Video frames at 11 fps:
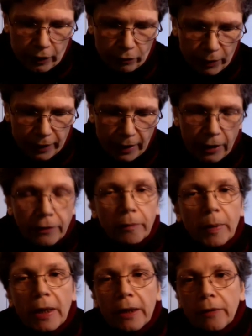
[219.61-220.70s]
when I
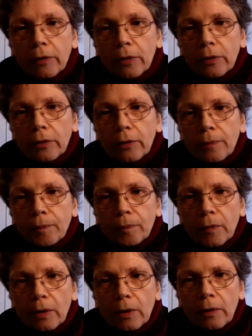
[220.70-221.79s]
unsplice a
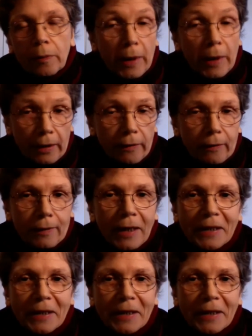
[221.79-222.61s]
splice,